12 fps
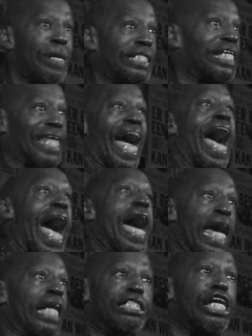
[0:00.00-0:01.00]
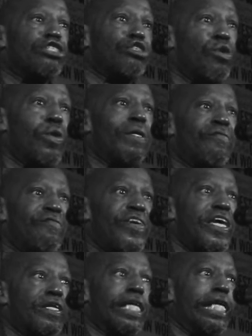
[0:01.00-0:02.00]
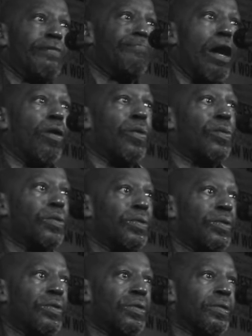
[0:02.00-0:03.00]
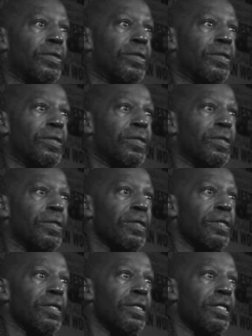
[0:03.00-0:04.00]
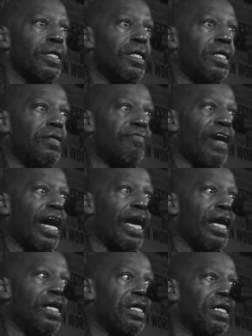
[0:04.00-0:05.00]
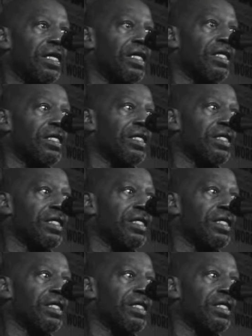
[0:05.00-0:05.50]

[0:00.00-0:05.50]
till I just couldn't feel anymore. And if I had a gun,